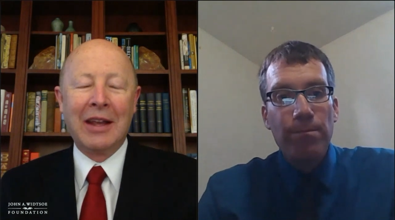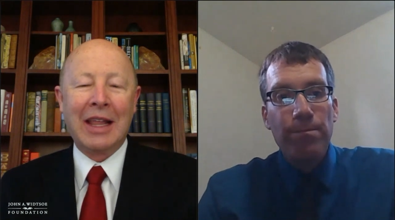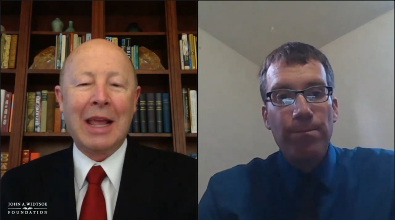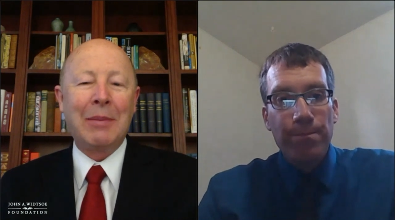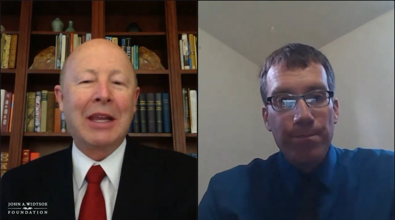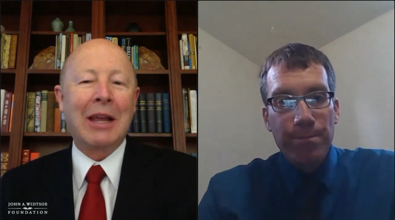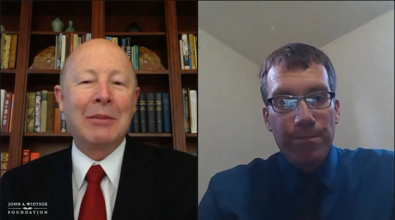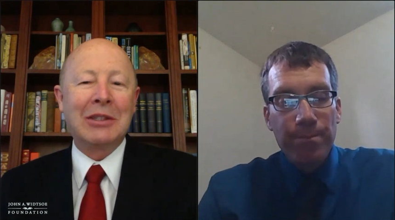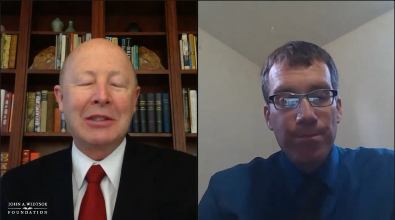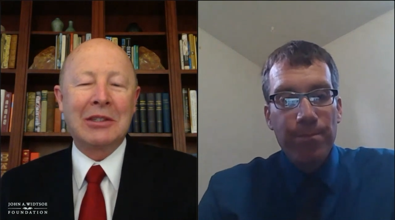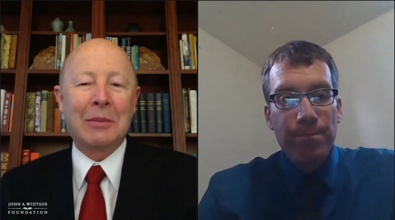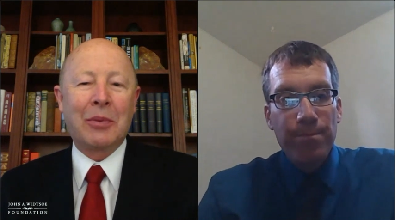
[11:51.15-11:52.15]
Speaker 1: Now that becomes
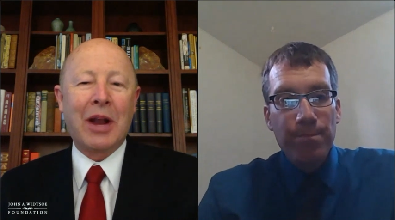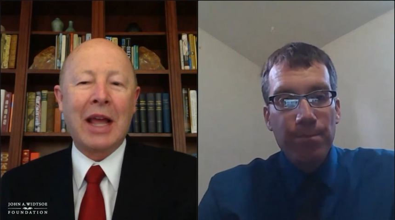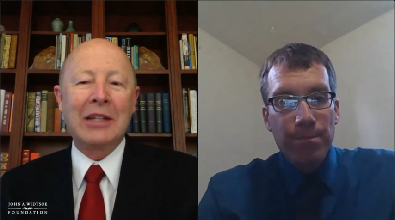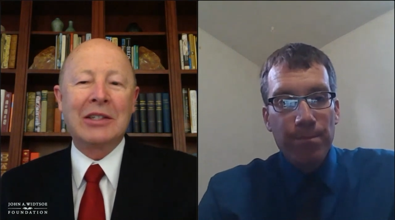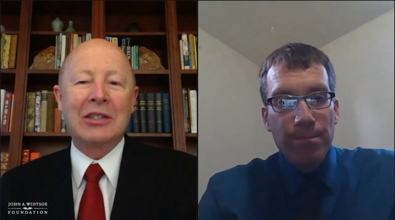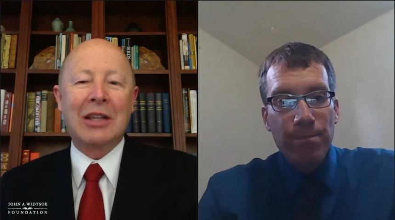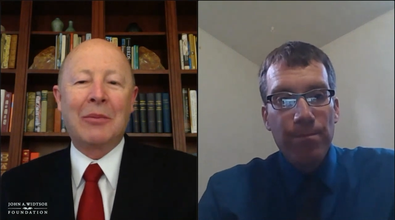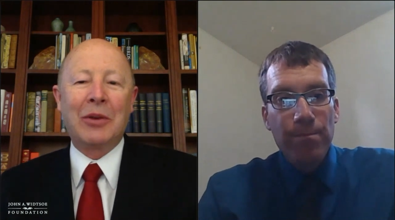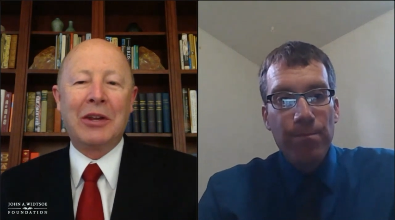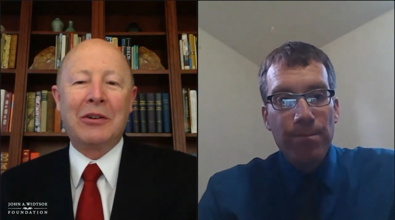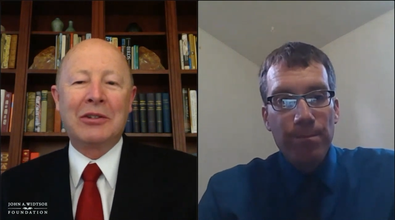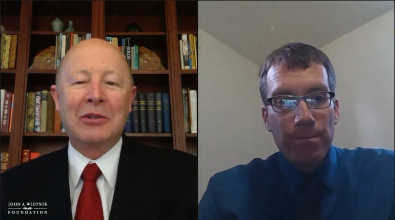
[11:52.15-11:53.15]
a surprise to some
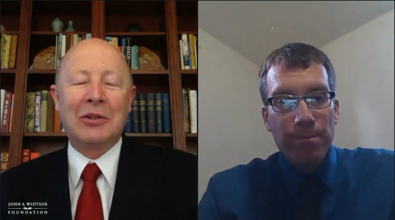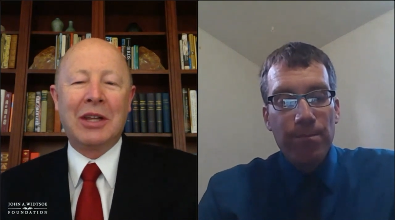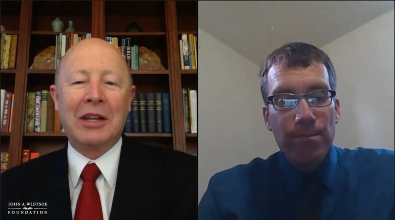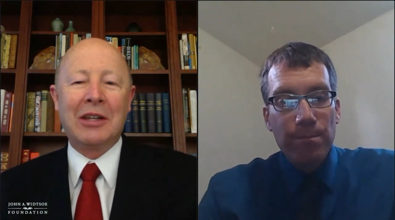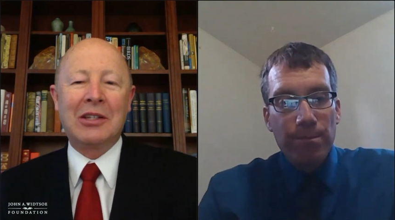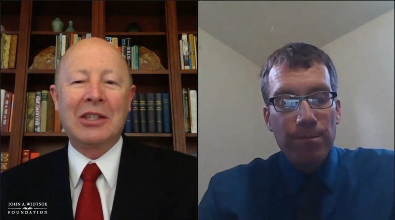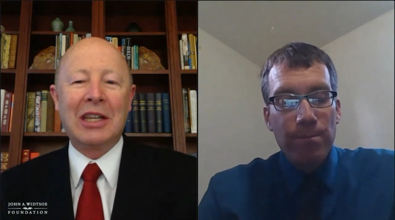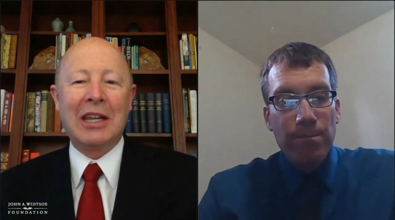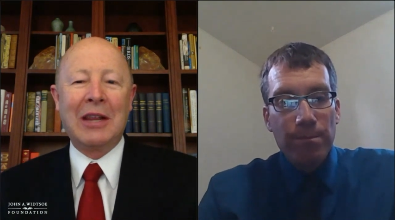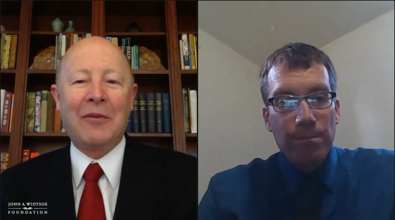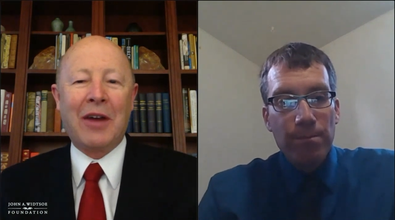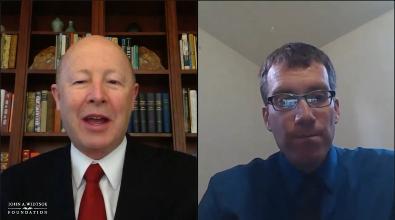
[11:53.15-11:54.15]
readers who tend to see
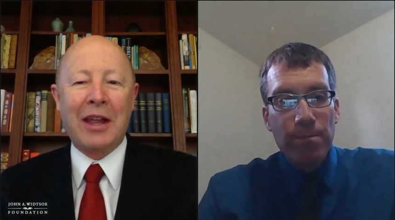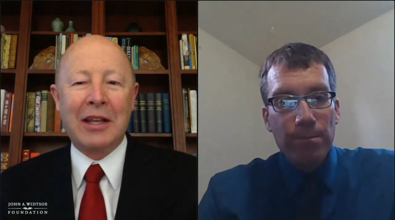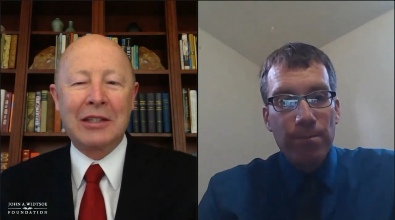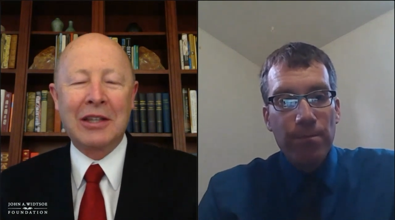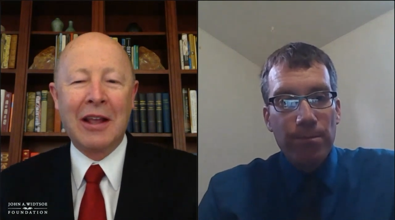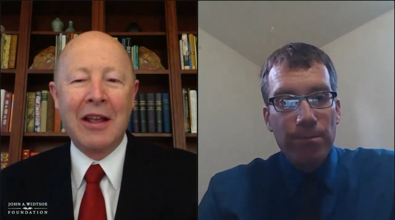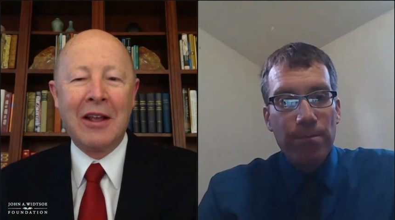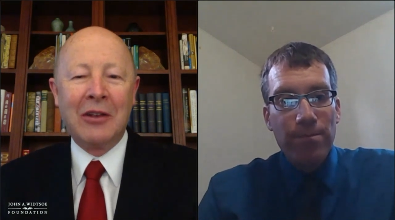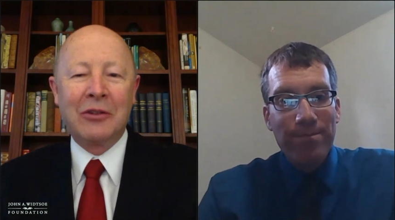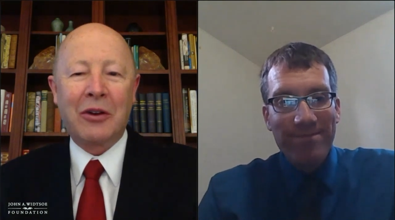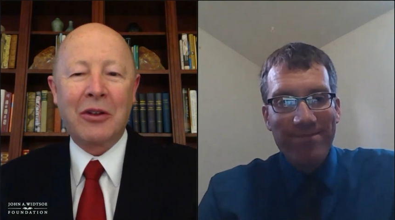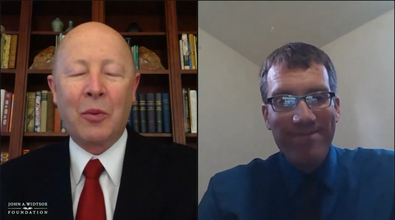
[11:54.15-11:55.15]
Nephi as
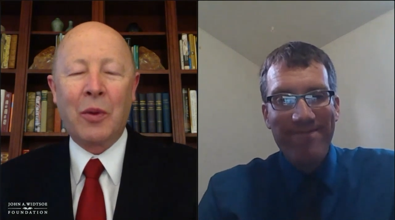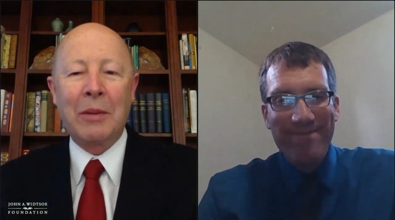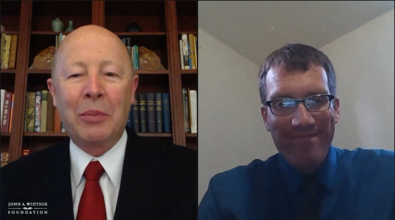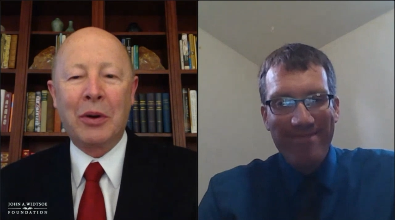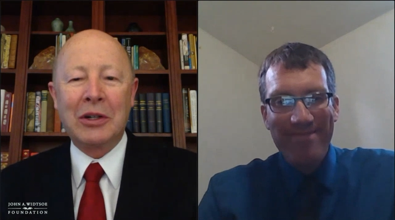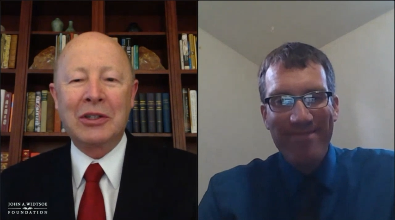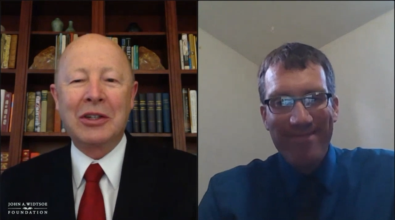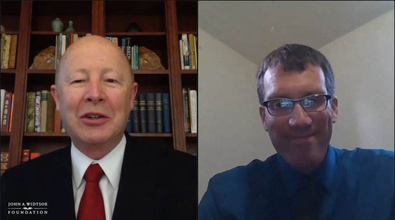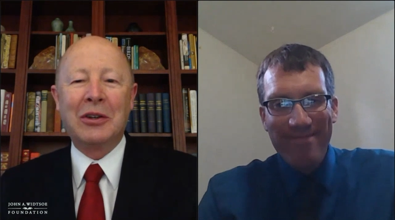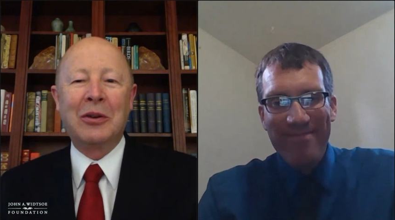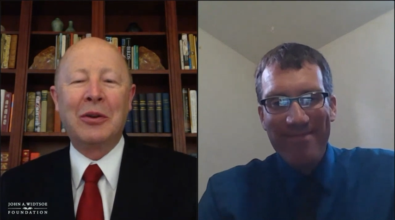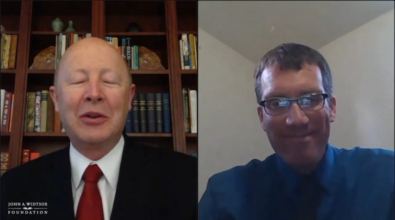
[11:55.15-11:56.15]
sort of the one person
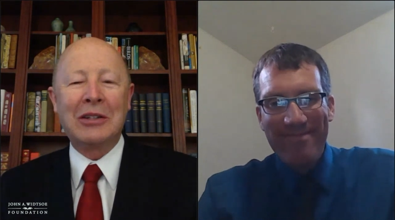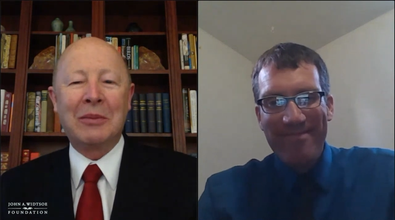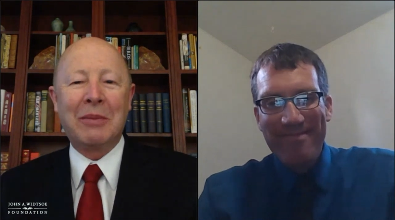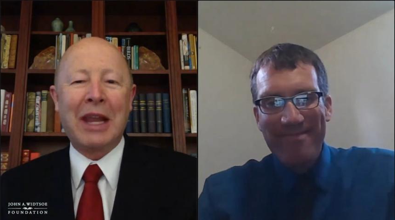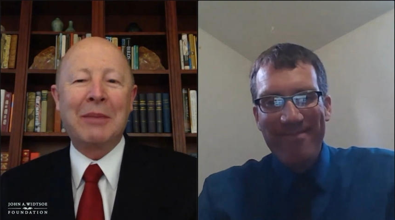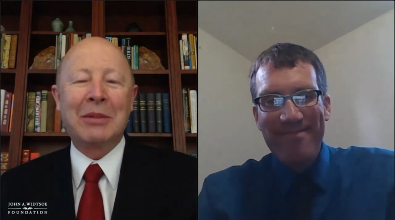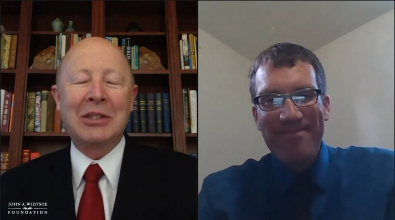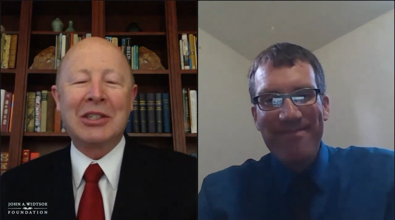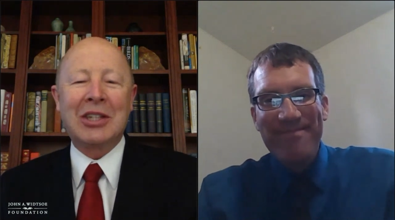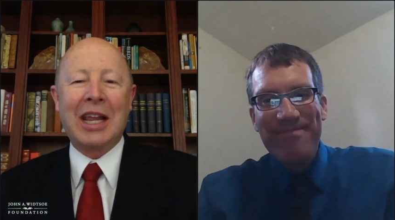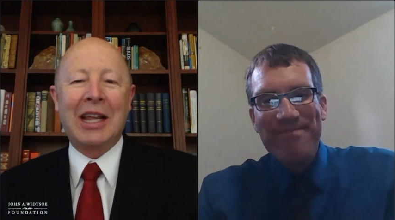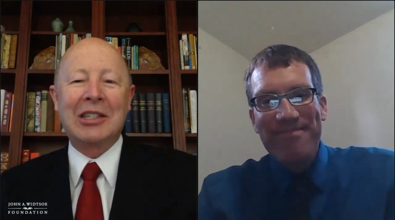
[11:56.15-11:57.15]
who doesn't make
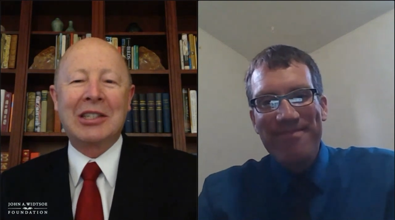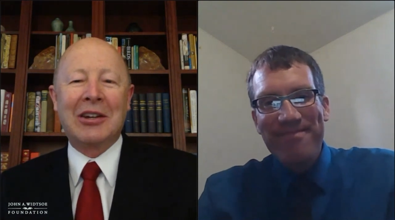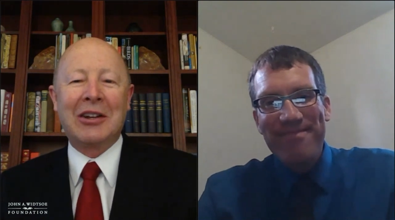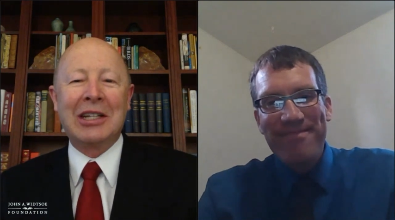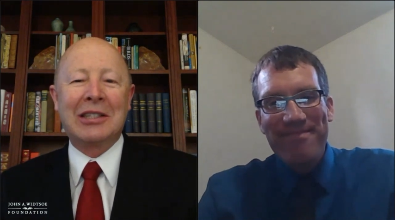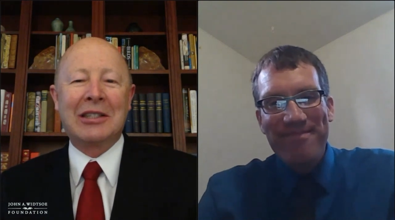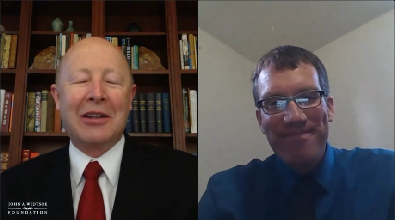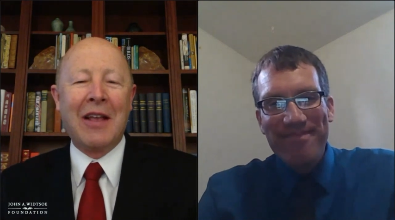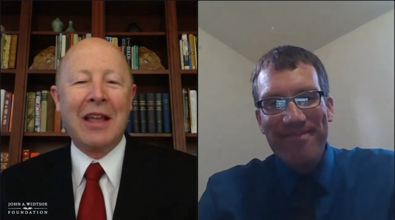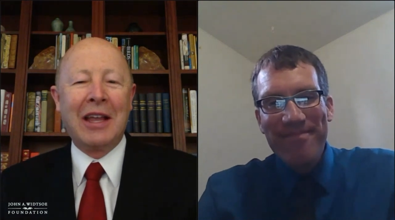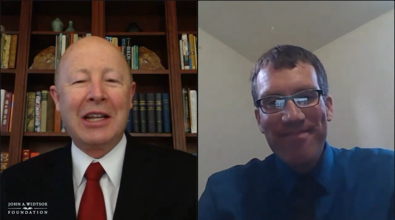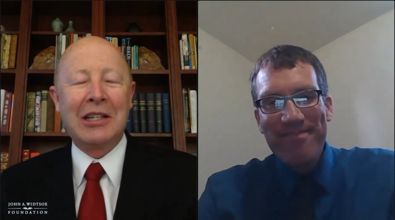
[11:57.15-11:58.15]
mistakes. You know, he's the
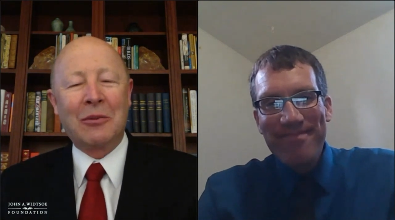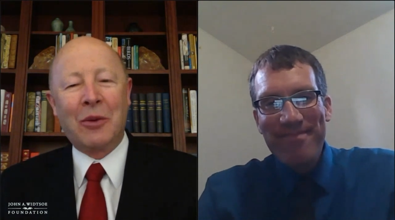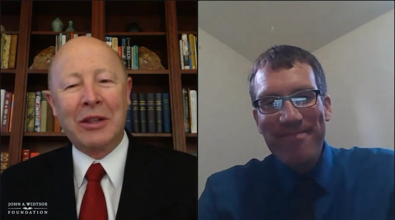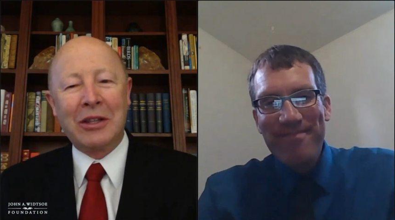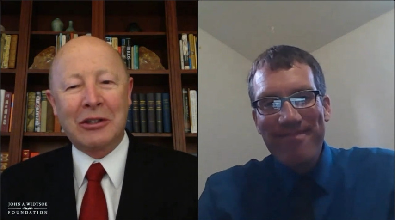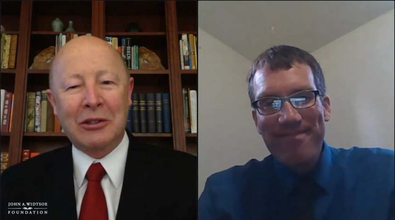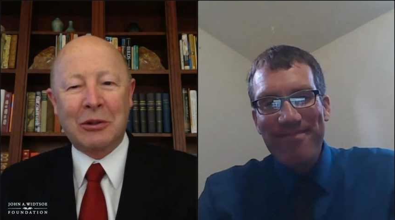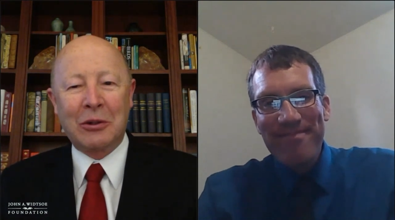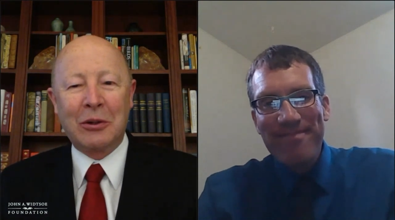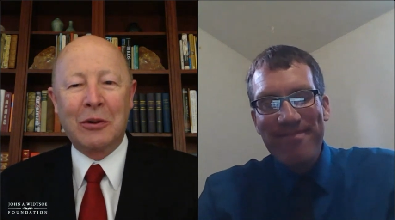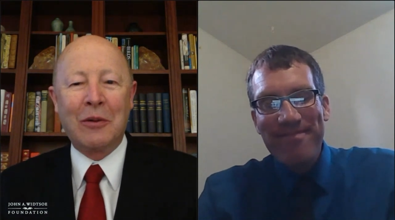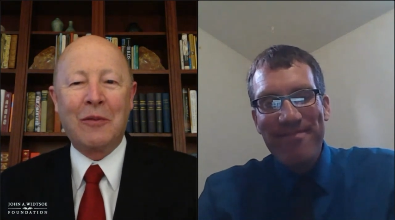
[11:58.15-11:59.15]
he's the one that's
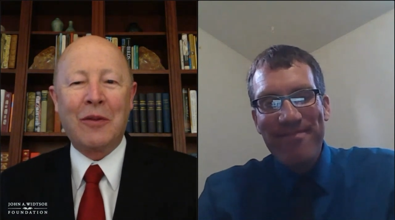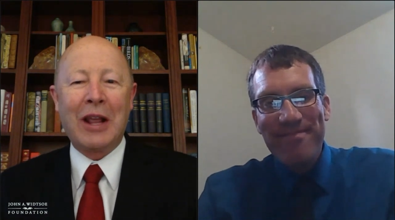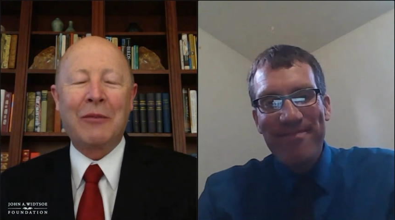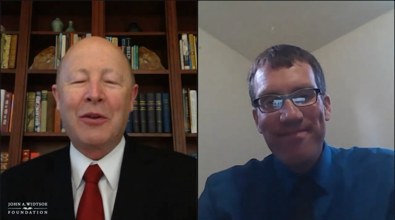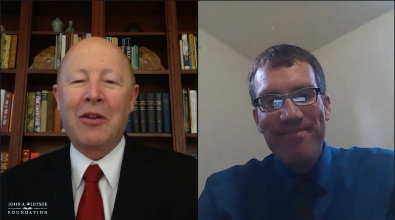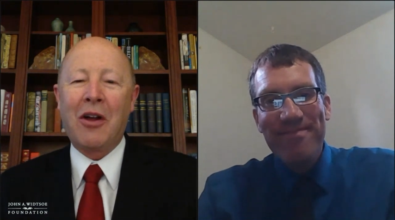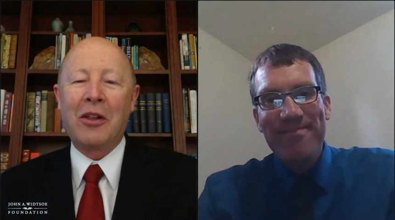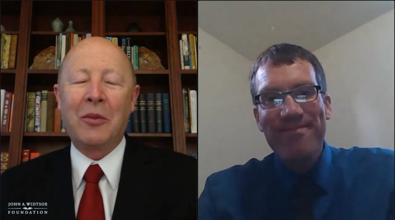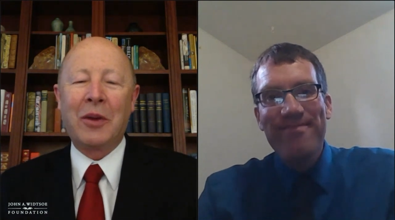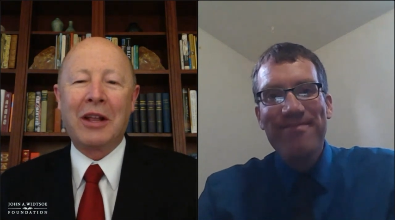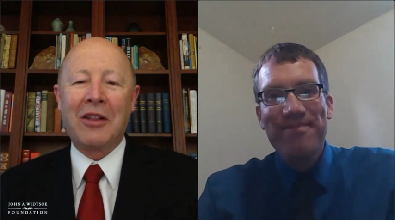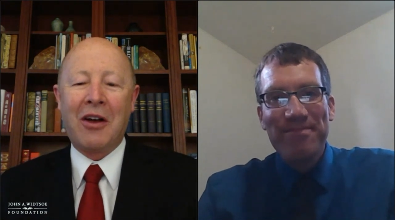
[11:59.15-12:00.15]
true and faithful all the
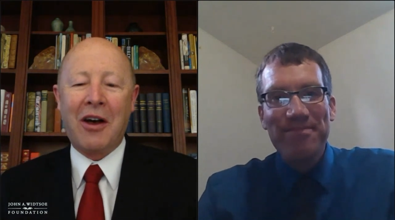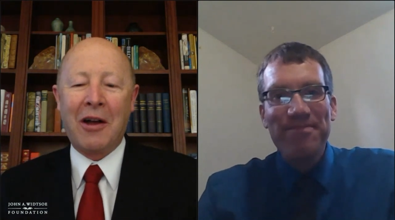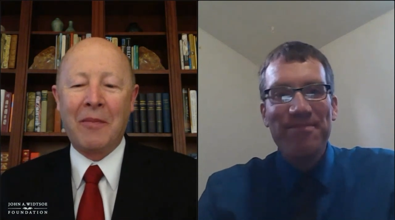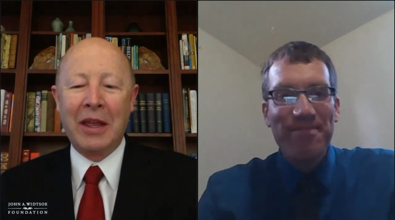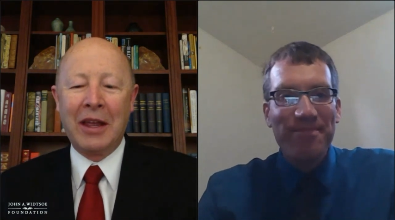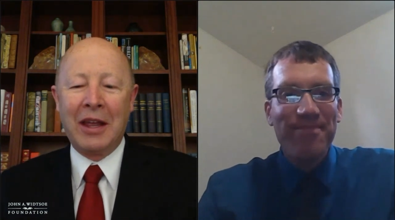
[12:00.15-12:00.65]
way along.